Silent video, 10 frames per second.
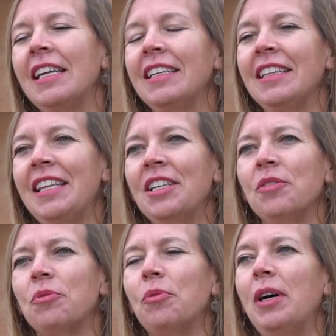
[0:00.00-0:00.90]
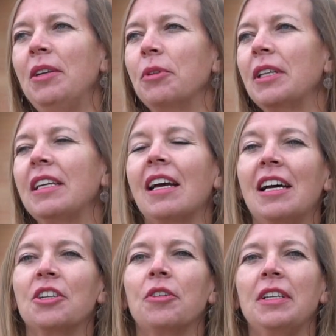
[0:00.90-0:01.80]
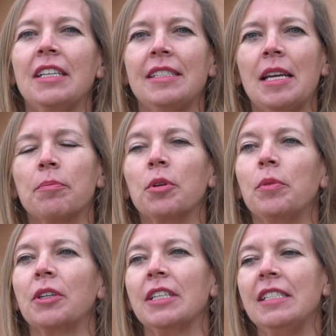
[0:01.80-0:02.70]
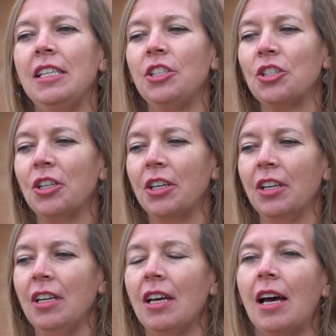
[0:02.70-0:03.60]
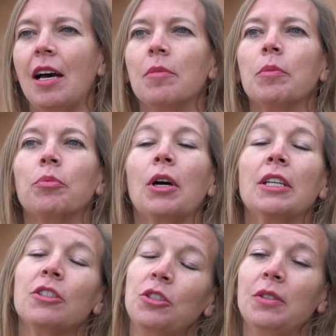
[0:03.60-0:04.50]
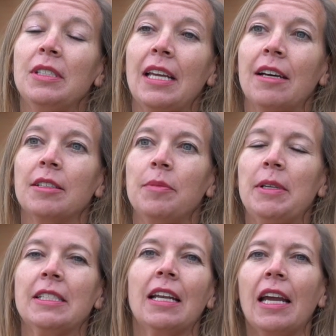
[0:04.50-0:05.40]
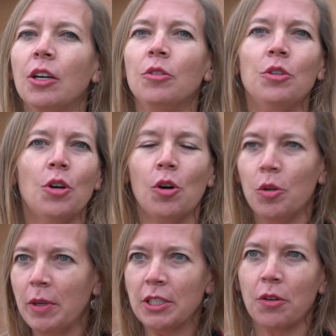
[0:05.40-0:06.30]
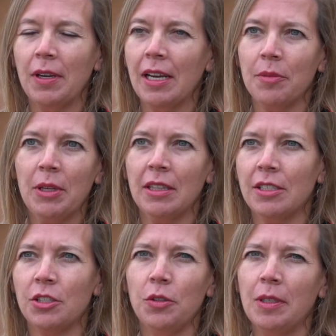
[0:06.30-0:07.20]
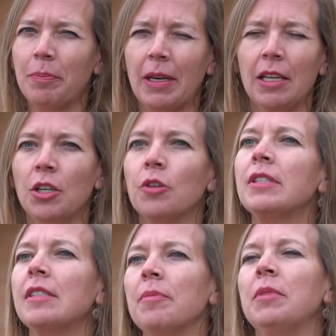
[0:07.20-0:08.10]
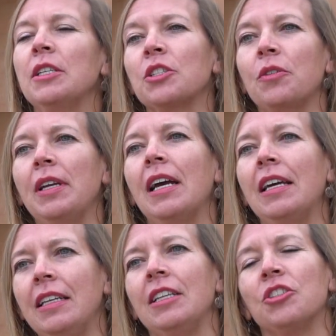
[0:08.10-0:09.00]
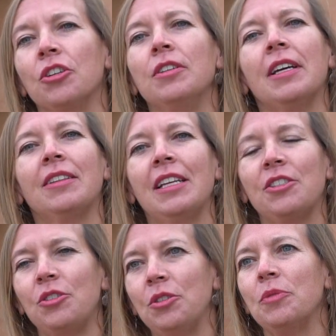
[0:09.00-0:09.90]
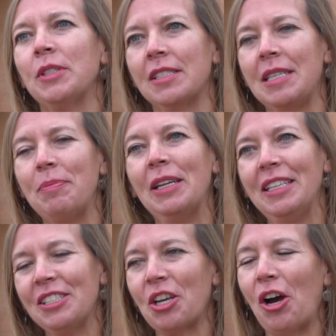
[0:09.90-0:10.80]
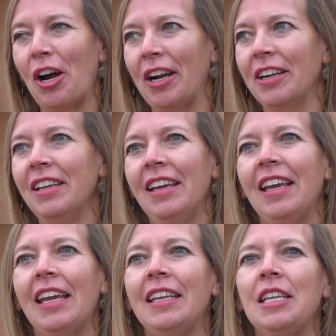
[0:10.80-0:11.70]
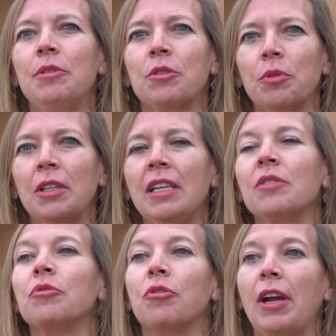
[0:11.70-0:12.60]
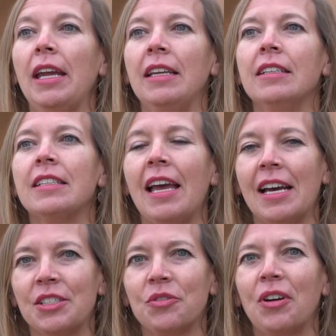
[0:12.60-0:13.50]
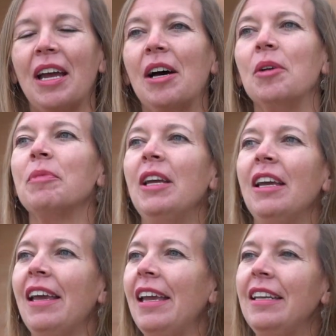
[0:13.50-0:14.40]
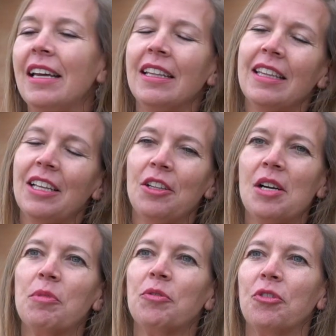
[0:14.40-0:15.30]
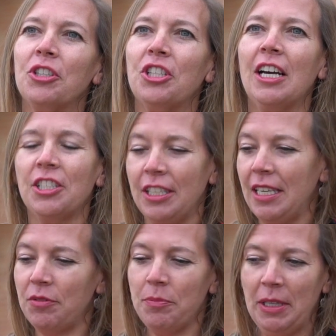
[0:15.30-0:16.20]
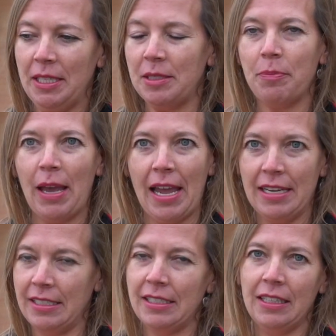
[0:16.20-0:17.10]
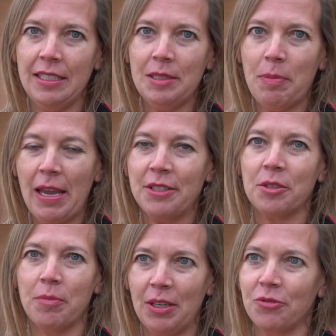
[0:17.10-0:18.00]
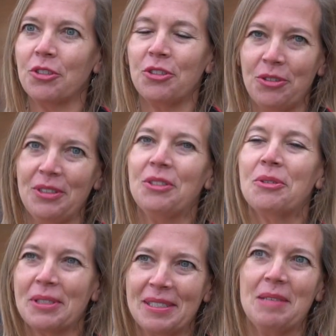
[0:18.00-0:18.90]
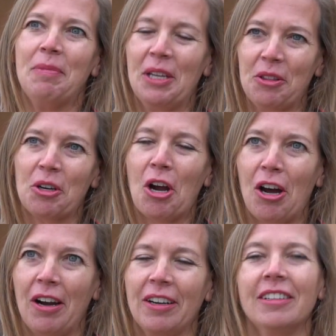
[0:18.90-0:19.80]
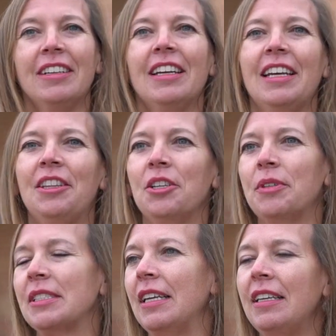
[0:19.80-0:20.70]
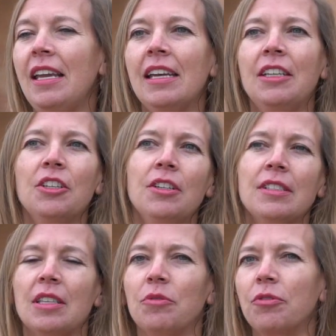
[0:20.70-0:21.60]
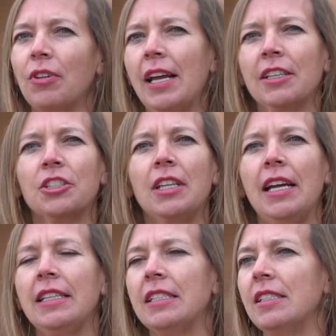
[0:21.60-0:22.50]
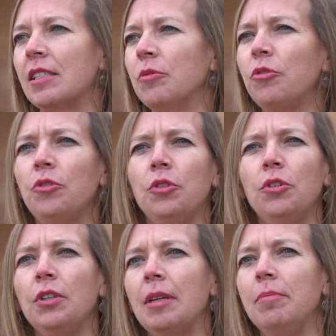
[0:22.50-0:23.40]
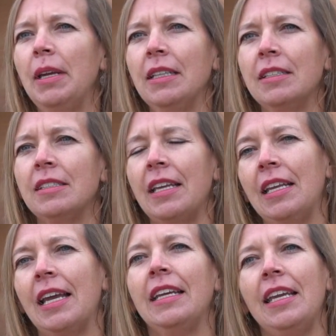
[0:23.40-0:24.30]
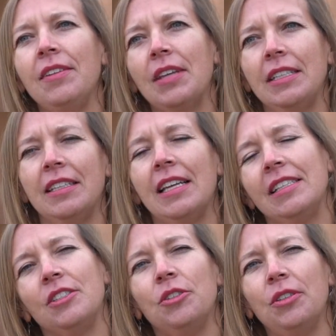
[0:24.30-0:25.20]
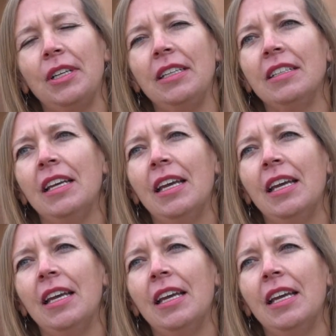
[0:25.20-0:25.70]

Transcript: I can think of one really concrete example where a teacher brought a student down to me and said, I don't know what's going on with this student, but I know something's going on. And it turned out that student was sleeping in his car and he was really afraid to ask for help. And not that long before, Josh had given me these bags. He said, these bags are meant for students who are sleeping in their car. And there was like candles and flashlights and some food and mittens. And I gave that to that student.